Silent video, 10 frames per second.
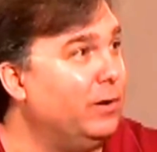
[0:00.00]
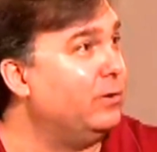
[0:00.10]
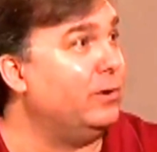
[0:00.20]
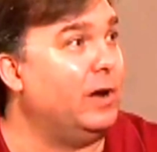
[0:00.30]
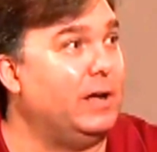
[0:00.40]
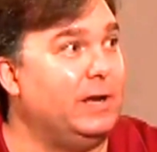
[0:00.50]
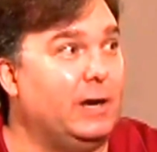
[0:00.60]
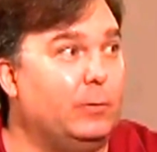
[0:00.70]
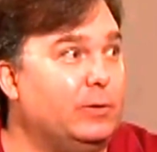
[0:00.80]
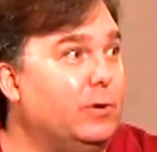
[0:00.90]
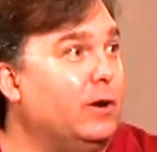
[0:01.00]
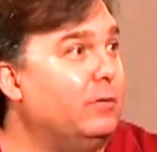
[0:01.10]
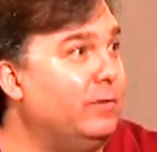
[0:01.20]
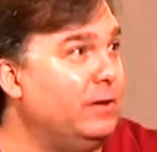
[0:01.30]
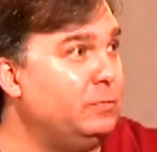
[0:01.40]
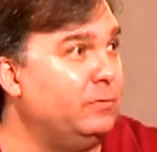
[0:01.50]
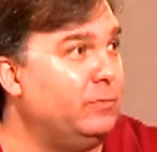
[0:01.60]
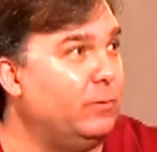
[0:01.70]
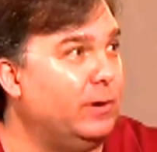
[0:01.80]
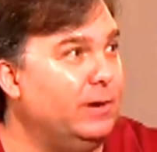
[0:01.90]
knowing that they're not going to get a return on investment
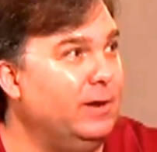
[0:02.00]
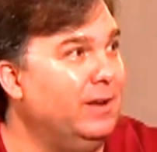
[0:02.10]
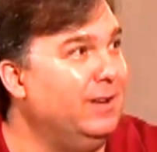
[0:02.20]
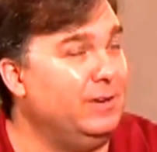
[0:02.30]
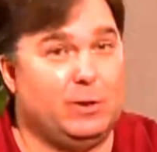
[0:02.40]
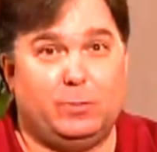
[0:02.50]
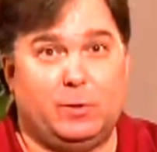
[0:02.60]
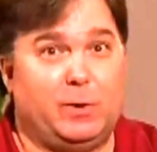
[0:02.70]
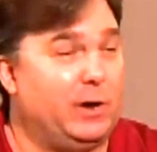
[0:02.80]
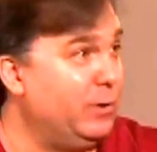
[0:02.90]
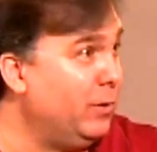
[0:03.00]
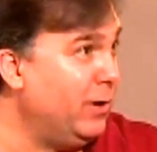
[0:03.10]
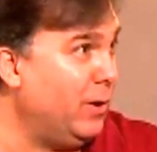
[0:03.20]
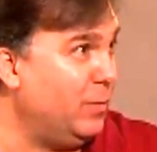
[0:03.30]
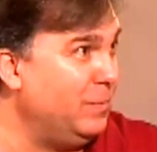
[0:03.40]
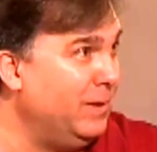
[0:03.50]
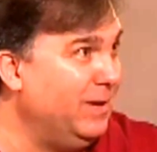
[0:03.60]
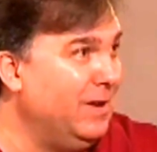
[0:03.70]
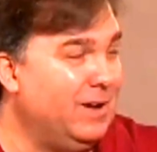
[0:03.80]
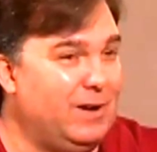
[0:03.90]
for it. When you bought your home,
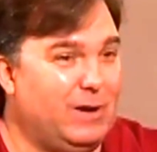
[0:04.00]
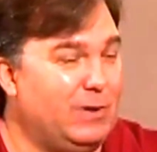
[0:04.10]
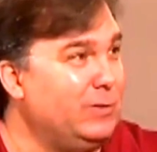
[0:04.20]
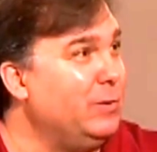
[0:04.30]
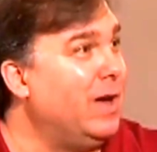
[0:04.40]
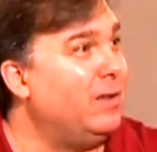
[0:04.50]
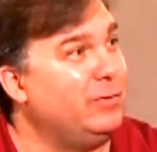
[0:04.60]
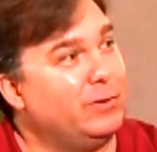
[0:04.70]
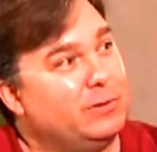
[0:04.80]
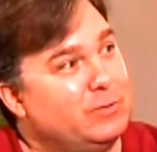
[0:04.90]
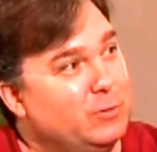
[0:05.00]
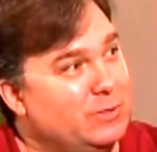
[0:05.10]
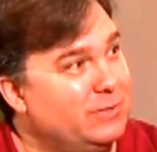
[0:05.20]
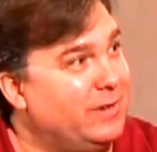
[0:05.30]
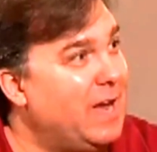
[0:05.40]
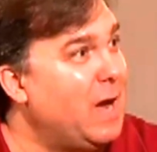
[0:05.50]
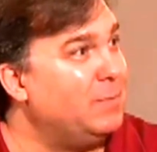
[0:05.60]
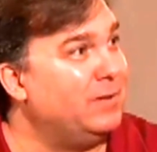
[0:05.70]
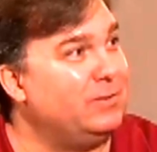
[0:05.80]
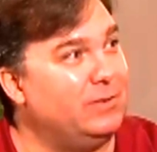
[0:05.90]
you have your choice of
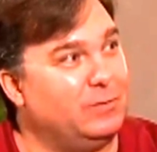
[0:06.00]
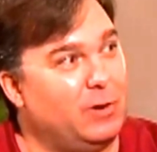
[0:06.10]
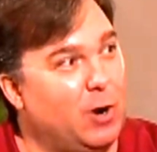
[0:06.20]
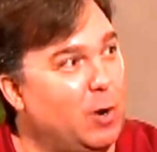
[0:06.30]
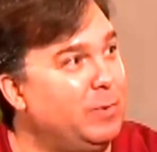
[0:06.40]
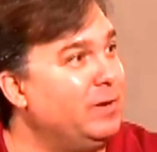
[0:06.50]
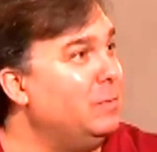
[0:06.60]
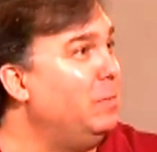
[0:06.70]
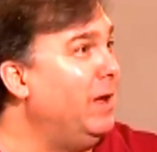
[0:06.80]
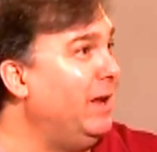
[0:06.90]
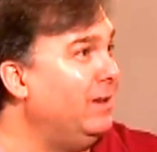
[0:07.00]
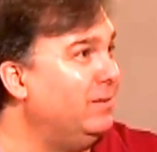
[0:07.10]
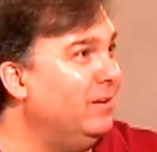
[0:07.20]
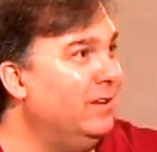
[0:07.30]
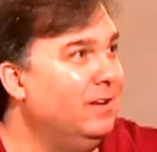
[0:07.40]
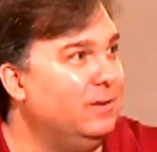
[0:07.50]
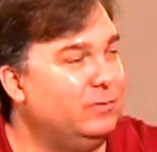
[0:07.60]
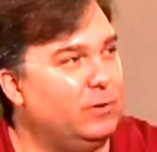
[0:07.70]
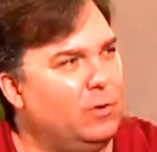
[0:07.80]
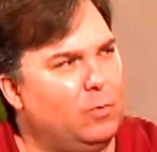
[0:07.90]
cabinets and carpet and paint.
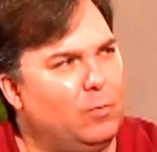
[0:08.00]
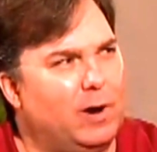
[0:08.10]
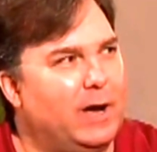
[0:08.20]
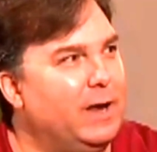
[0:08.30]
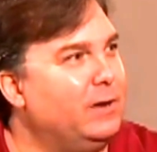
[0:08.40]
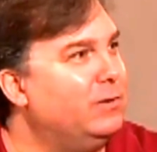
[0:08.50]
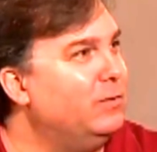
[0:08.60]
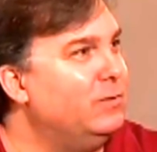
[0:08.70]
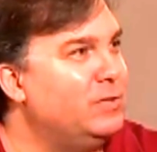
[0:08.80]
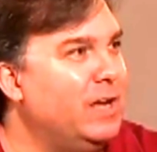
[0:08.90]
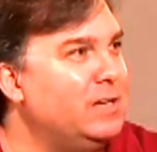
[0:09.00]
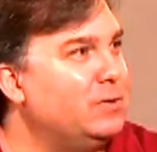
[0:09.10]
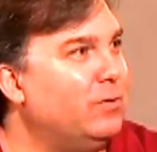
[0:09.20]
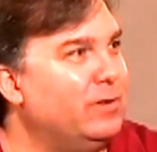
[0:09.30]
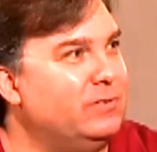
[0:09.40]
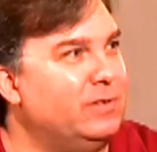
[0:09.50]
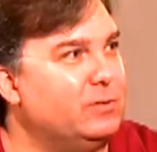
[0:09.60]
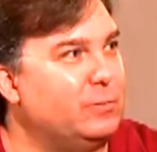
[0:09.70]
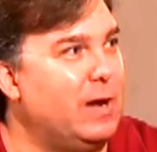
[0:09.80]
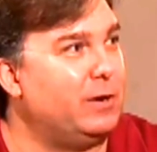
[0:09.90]
So why change all these
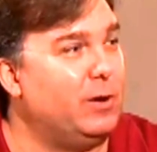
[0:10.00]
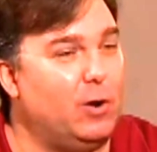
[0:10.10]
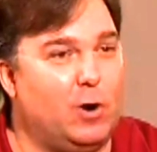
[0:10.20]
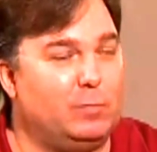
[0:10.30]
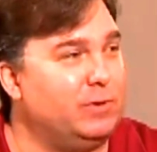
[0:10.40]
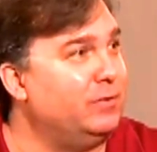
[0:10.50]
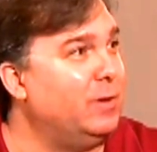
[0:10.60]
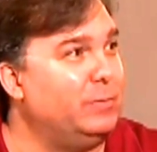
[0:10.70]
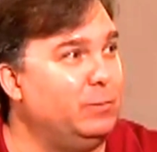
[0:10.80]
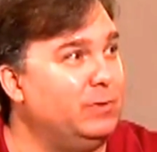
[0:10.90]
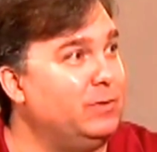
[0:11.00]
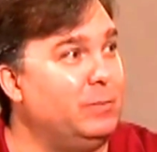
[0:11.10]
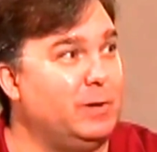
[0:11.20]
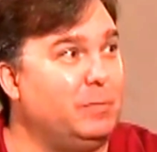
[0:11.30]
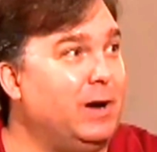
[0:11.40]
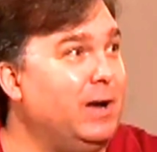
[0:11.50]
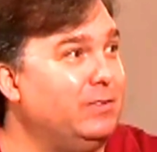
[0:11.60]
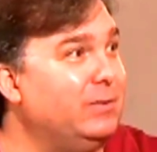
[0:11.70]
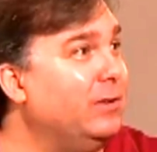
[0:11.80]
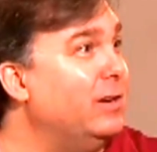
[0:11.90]
things around in a home to something when somebody
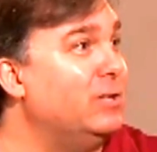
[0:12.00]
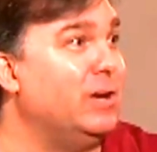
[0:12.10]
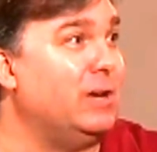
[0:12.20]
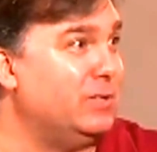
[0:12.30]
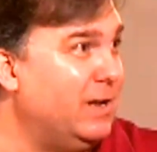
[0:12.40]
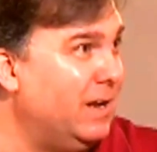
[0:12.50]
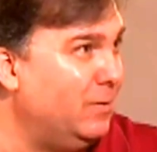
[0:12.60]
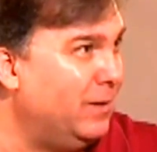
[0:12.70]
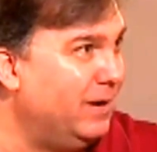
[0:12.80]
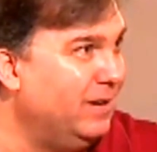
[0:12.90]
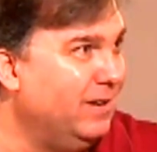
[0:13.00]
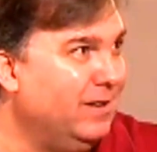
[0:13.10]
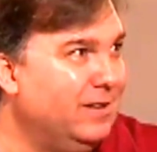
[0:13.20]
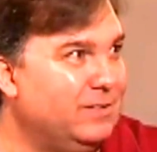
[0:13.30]
buys it, they're going to change it anyway.